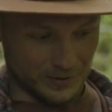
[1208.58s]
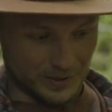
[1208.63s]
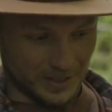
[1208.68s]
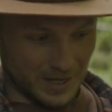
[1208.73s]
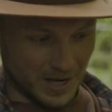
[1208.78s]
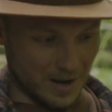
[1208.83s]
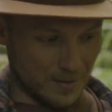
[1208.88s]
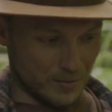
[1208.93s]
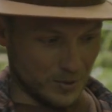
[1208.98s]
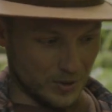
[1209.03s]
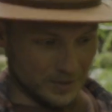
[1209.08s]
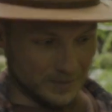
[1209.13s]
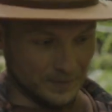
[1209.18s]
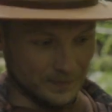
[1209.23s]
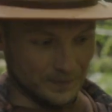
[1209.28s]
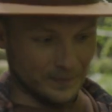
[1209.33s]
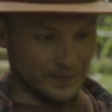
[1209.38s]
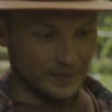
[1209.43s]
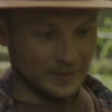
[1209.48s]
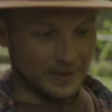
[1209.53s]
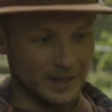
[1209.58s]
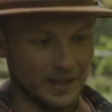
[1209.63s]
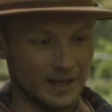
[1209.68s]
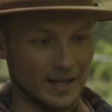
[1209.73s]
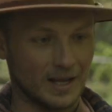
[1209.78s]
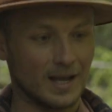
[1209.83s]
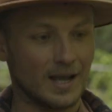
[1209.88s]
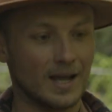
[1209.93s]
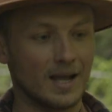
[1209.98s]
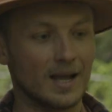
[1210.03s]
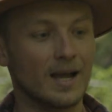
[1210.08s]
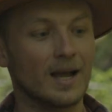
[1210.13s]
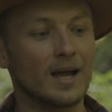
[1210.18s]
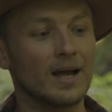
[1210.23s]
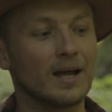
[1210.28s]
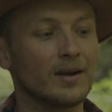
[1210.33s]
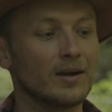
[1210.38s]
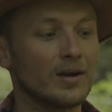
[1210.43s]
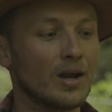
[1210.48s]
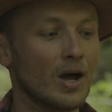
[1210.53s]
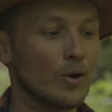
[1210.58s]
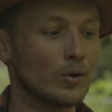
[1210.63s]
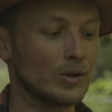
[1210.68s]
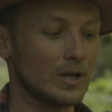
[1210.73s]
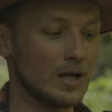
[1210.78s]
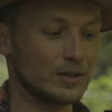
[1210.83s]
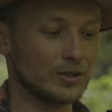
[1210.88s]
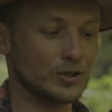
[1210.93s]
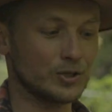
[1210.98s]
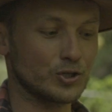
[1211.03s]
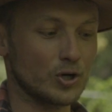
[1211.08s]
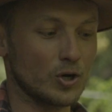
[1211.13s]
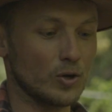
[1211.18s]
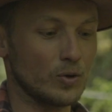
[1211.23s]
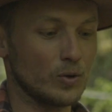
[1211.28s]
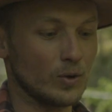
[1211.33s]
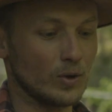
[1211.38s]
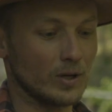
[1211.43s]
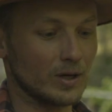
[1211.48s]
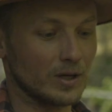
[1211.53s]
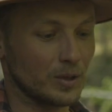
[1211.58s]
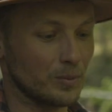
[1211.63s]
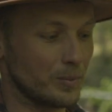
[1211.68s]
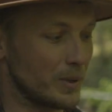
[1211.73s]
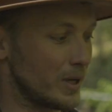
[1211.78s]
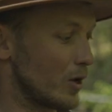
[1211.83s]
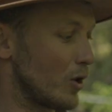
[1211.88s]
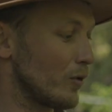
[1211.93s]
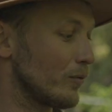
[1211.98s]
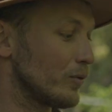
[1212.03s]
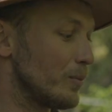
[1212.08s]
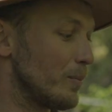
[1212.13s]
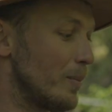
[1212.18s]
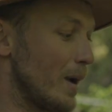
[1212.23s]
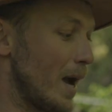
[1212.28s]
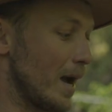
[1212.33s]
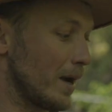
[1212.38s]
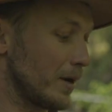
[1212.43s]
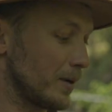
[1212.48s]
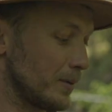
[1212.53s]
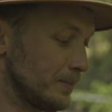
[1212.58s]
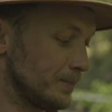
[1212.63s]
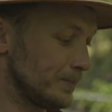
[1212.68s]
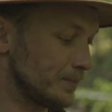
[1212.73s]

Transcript: the camera, and now I'd like to show you a little bit of the back.